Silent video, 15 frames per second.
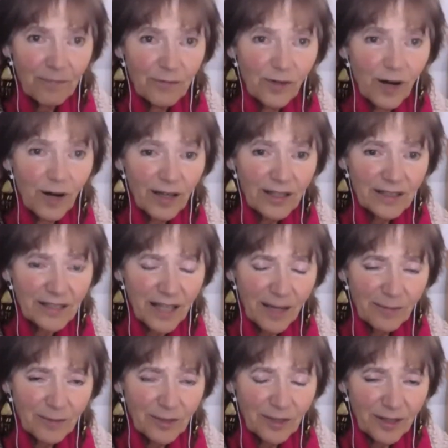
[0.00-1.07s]
drawings
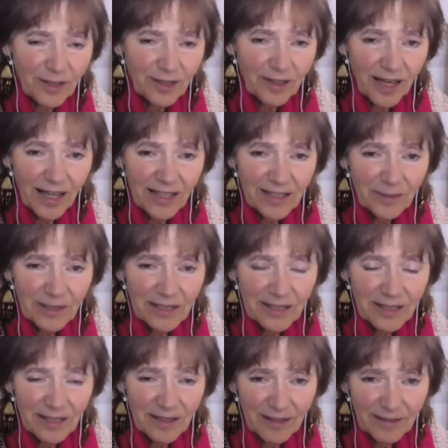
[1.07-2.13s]
come to her as we
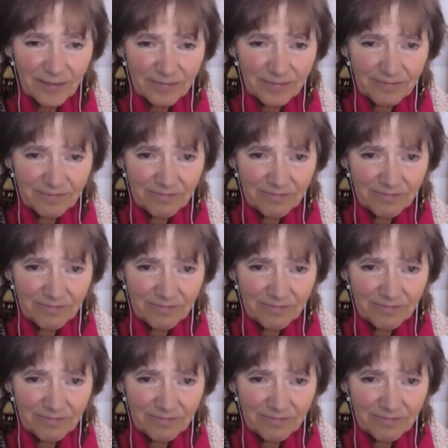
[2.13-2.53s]
see them.